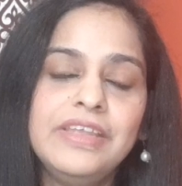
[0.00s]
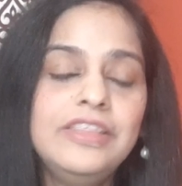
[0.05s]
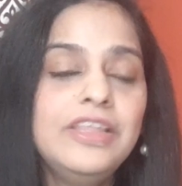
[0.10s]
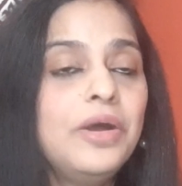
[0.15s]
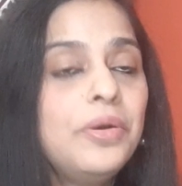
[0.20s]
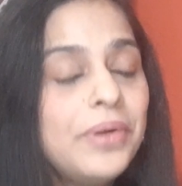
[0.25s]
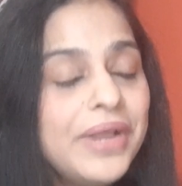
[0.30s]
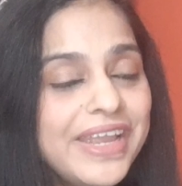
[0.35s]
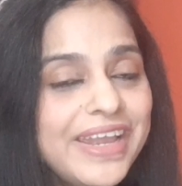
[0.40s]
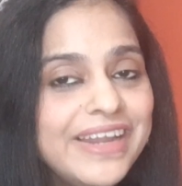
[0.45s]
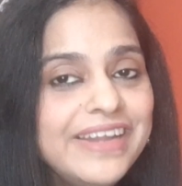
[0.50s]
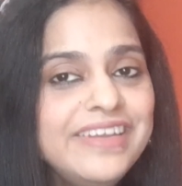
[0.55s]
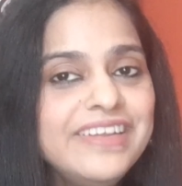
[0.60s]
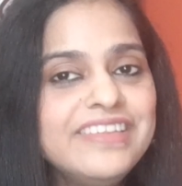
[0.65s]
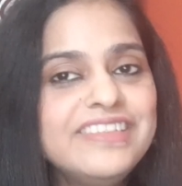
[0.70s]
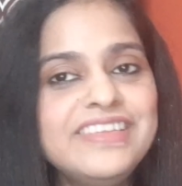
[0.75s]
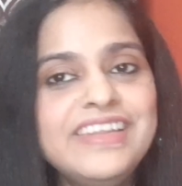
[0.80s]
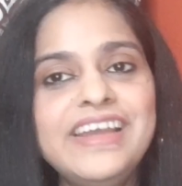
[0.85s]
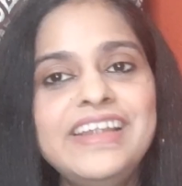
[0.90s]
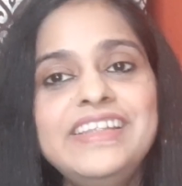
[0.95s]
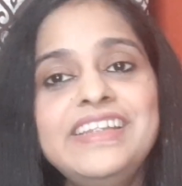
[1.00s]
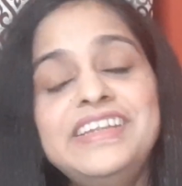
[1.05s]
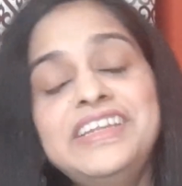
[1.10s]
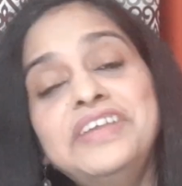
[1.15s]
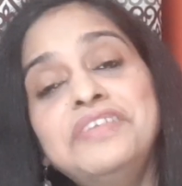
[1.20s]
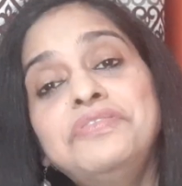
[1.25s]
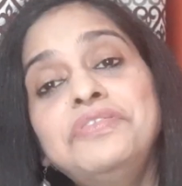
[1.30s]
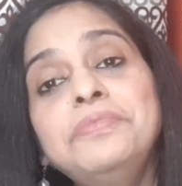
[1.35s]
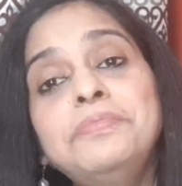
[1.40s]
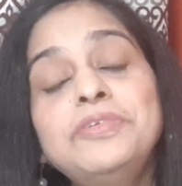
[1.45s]
Now I understand that
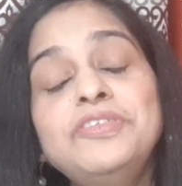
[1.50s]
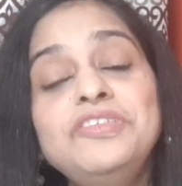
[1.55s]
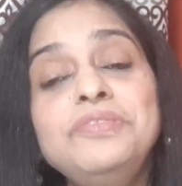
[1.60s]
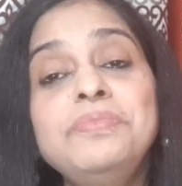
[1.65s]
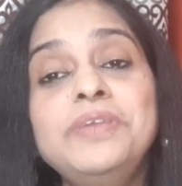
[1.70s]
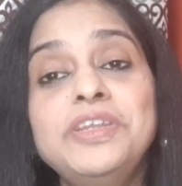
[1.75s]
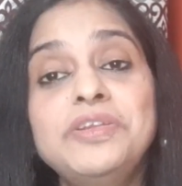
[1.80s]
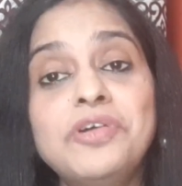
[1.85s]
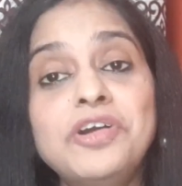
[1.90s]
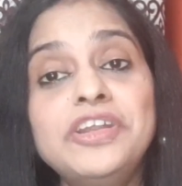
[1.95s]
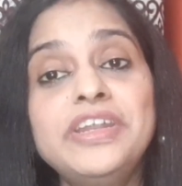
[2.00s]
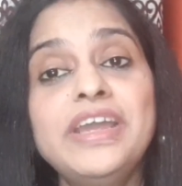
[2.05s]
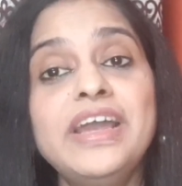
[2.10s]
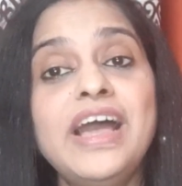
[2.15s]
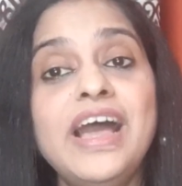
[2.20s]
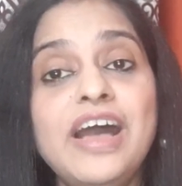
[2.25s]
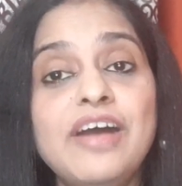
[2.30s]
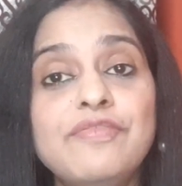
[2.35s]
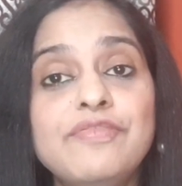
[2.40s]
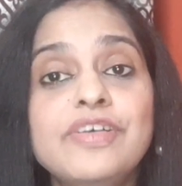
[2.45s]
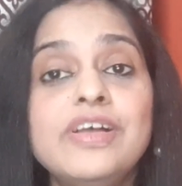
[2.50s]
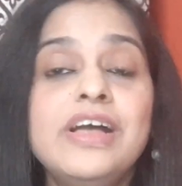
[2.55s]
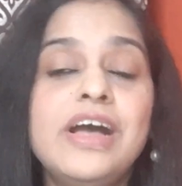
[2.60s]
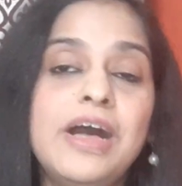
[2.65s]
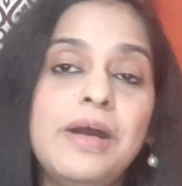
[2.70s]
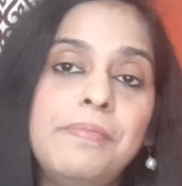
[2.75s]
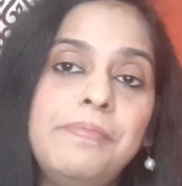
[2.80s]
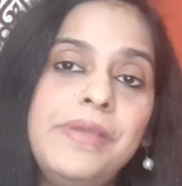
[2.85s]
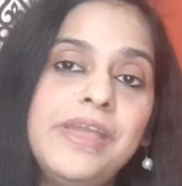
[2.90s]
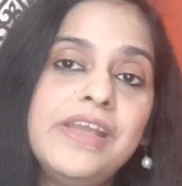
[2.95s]
everybody may not have
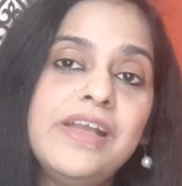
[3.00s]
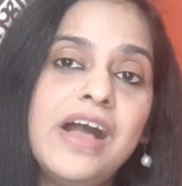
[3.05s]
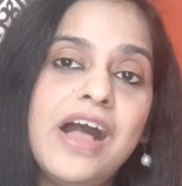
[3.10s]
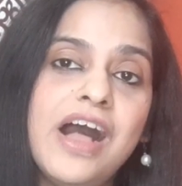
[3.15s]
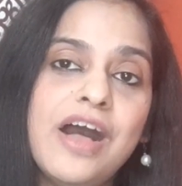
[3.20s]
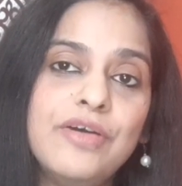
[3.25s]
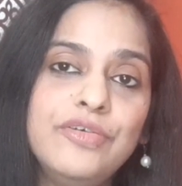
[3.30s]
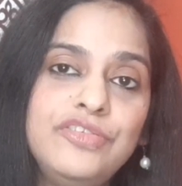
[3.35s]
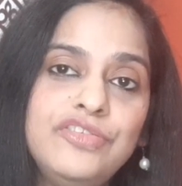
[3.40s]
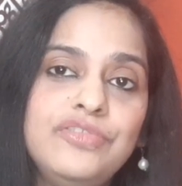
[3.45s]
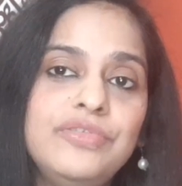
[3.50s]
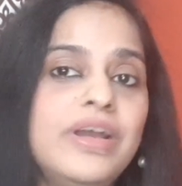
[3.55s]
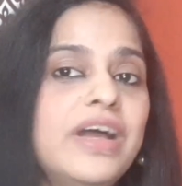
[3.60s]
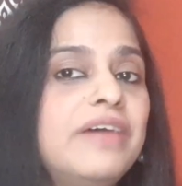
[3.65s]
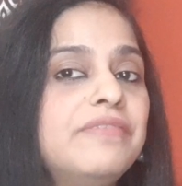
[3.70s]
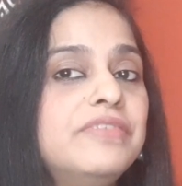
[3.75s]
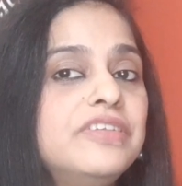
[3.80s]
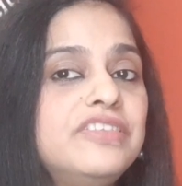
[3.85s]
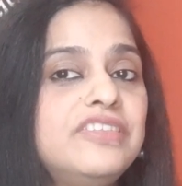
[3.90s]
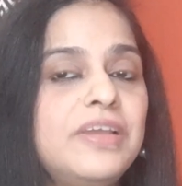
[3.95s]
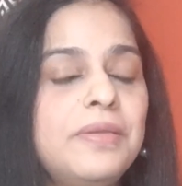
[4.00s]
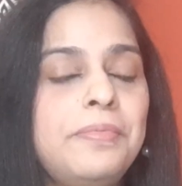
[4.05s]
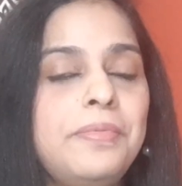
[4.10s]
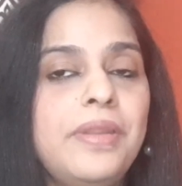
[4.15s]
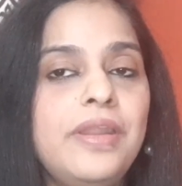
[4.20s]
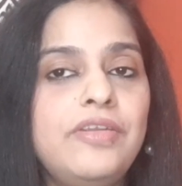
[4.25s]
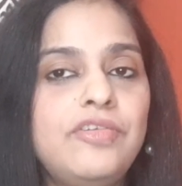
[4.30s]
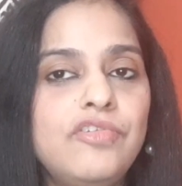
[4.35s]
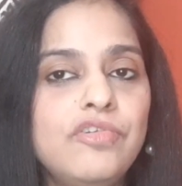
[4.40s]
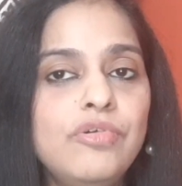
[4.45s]
a big house to have a
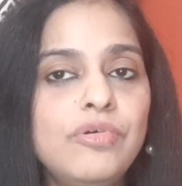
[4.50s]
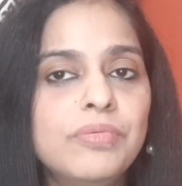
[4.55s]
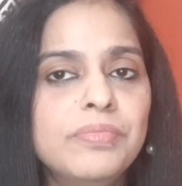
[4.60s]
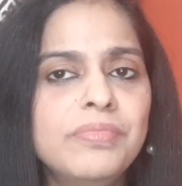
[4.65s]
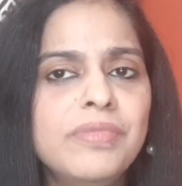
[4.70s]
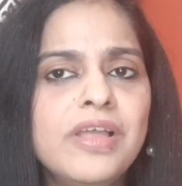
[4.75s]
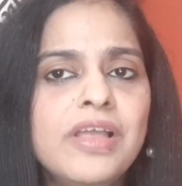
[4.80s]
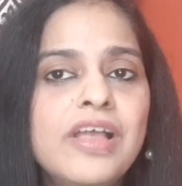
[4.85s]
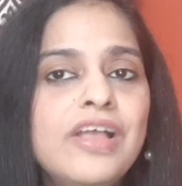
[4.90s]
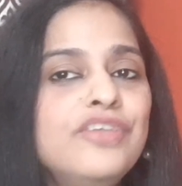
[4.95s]
separate room,